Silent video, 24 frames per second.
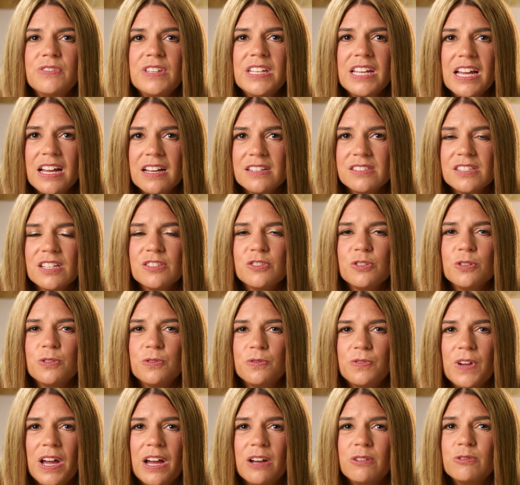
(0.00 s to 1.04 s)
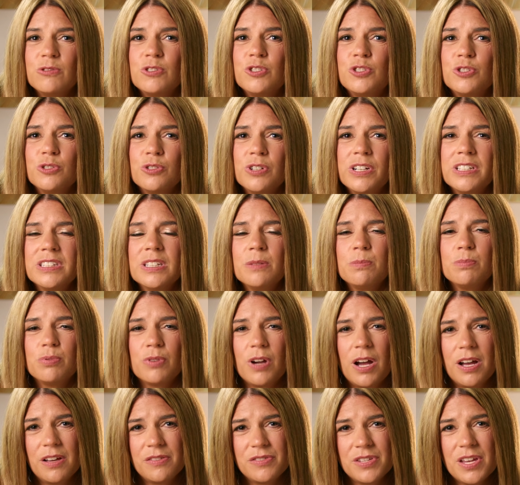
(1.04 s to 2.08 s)
the assets are found during the
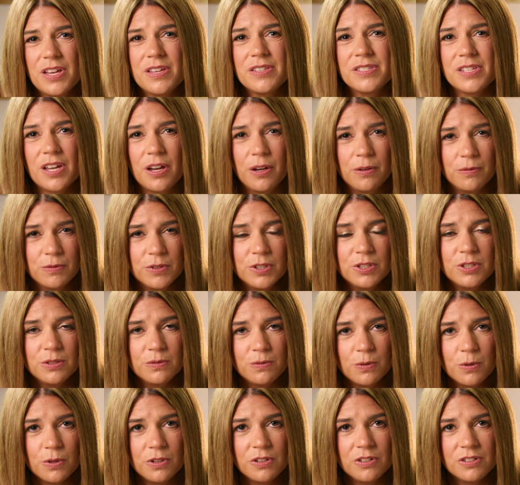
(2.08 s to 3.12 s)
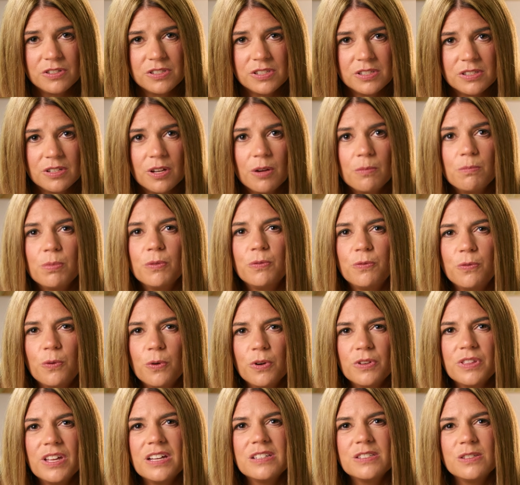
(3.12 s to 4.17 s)
process of the divorce,
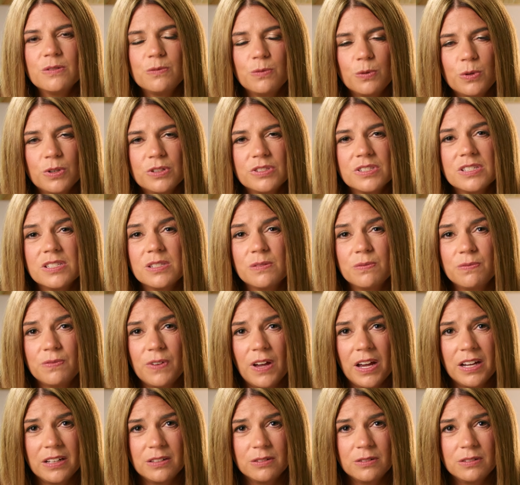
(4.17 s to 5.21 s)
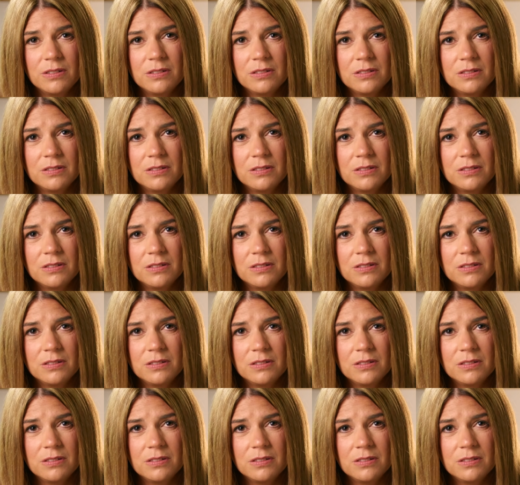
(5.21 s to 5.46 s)
before that divorce is final,